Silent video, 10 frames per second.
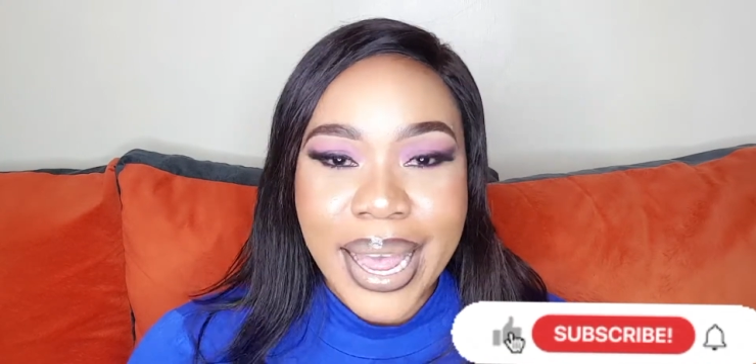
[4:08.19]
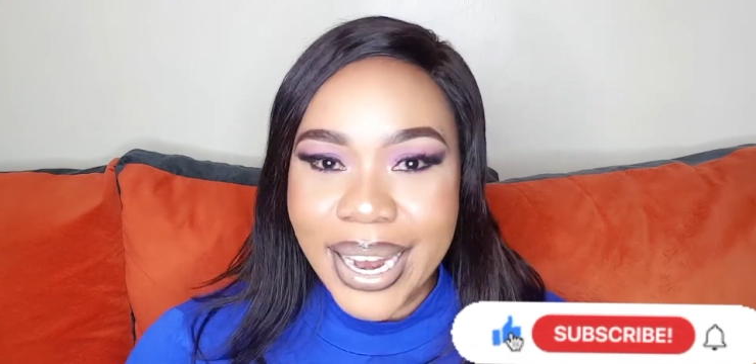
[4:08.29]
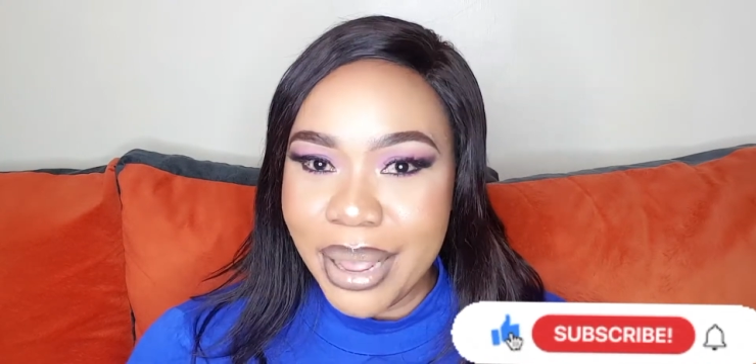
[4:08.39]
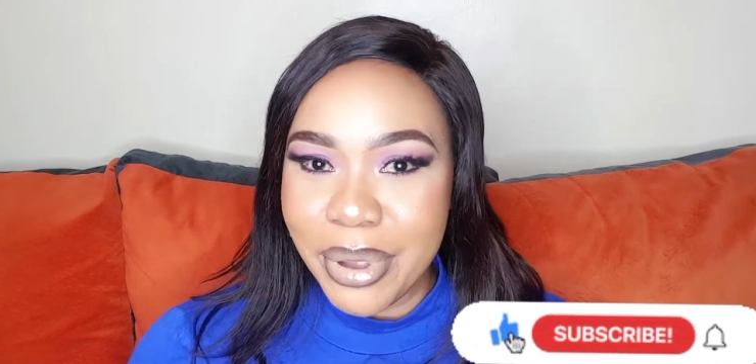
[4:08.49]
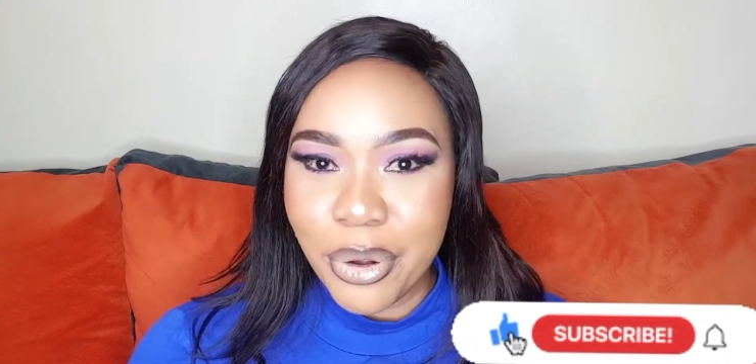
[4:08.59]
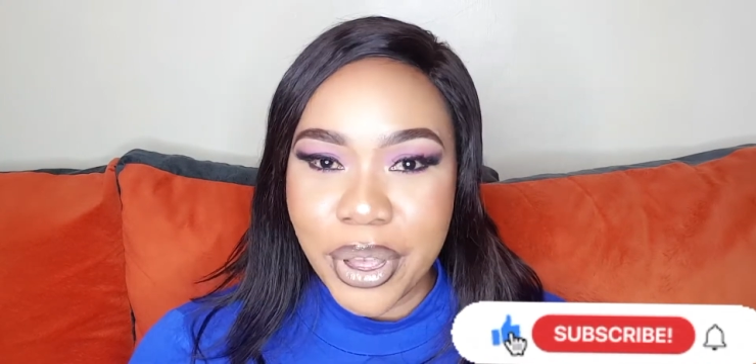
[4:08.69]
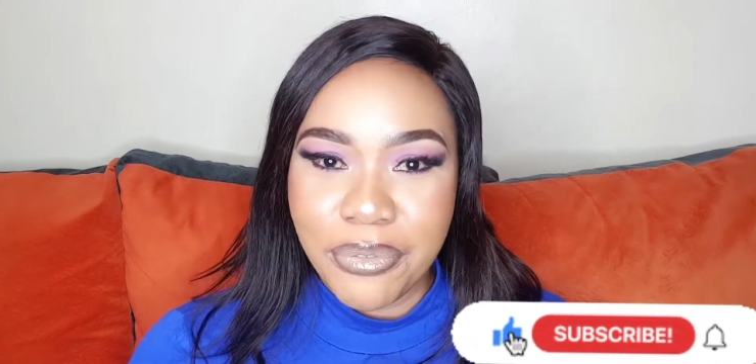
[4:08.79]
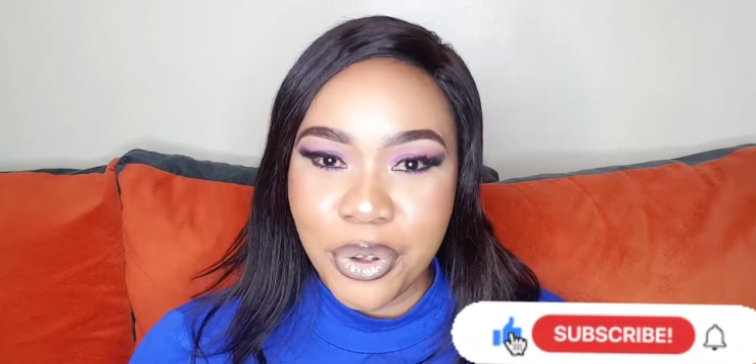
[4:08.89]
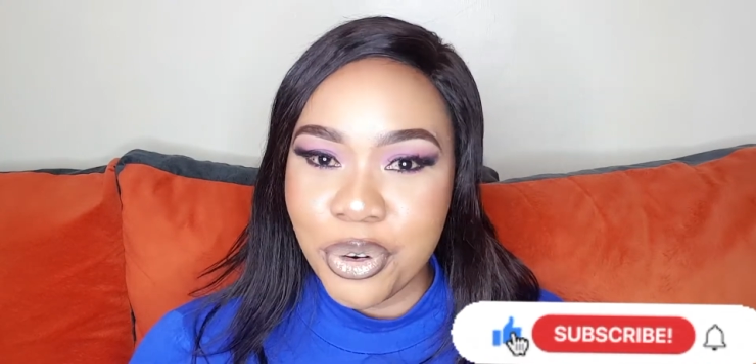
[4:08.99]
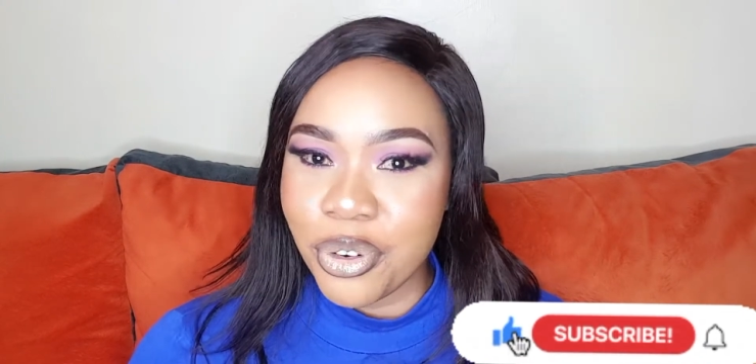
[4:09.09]
Let me know if
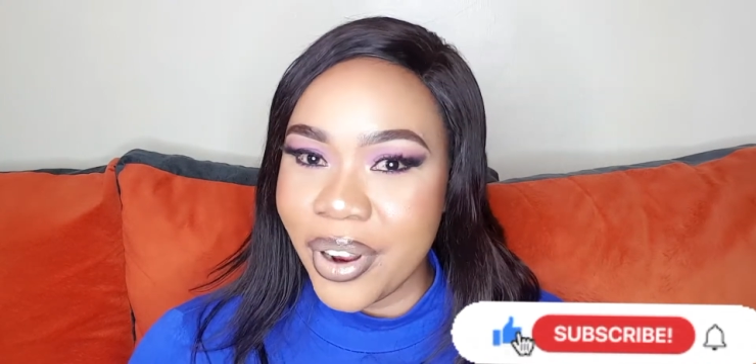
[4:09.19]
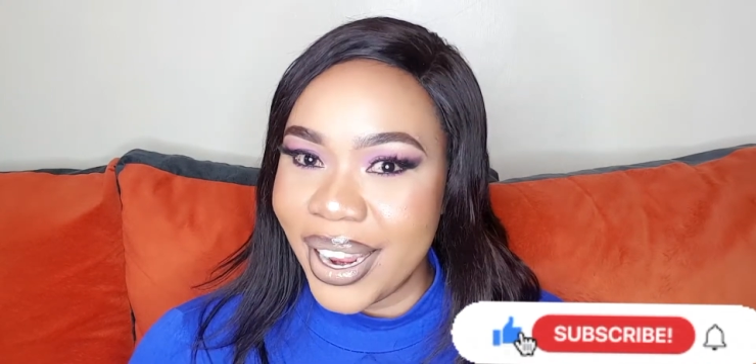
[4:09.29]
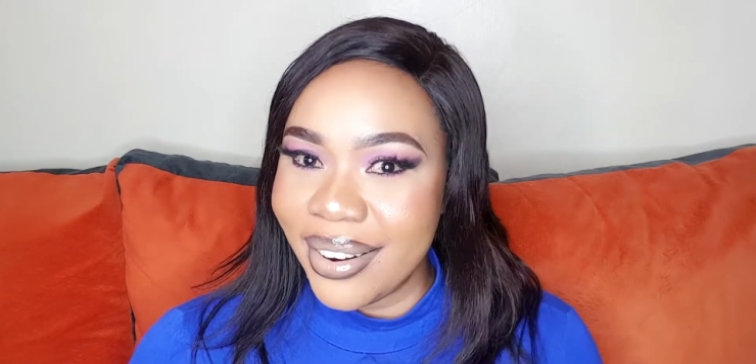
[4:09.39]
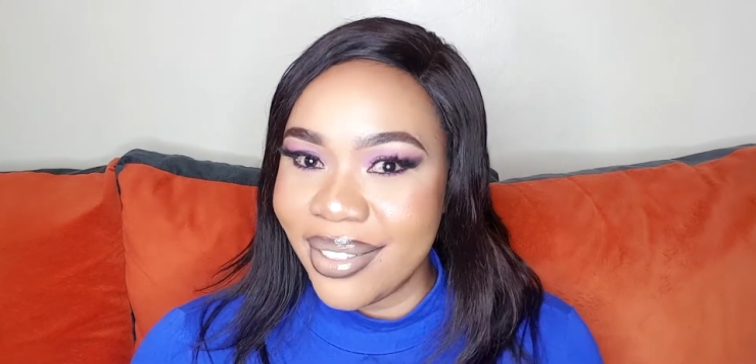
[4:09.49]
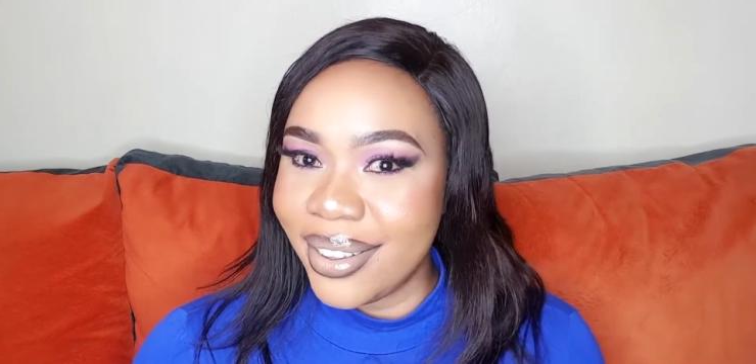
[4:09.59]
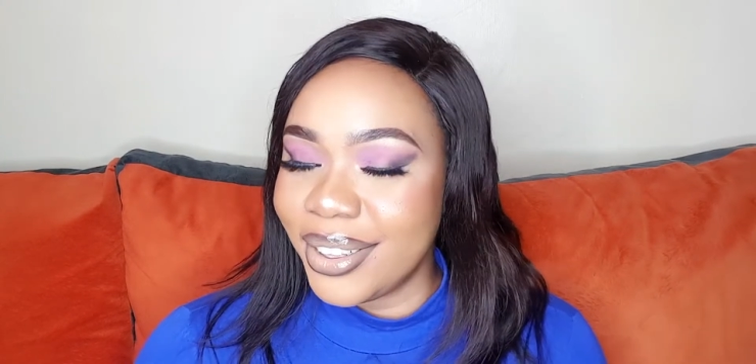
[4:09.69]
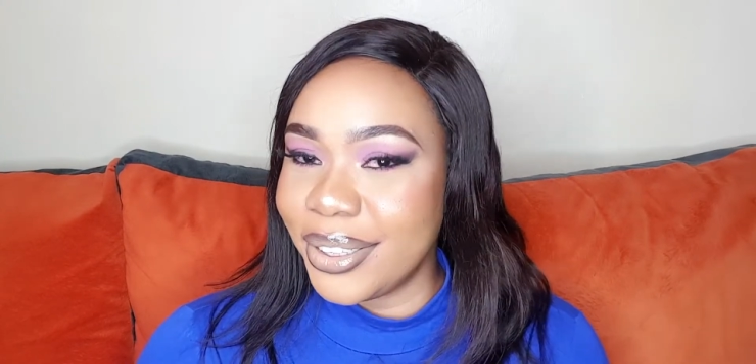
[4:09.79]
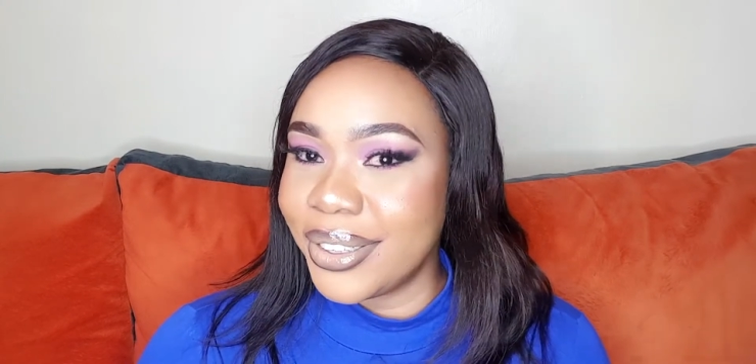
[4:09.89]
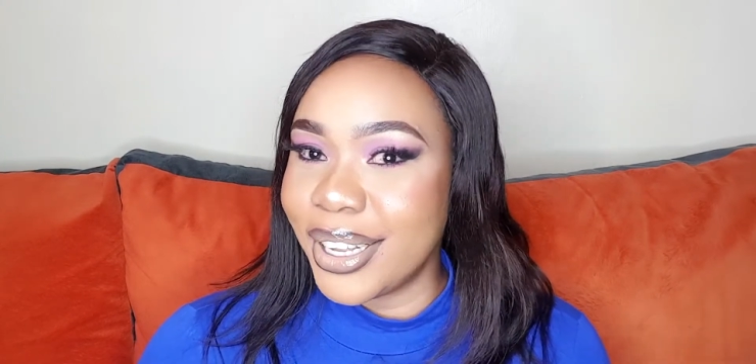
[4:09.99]
you tried this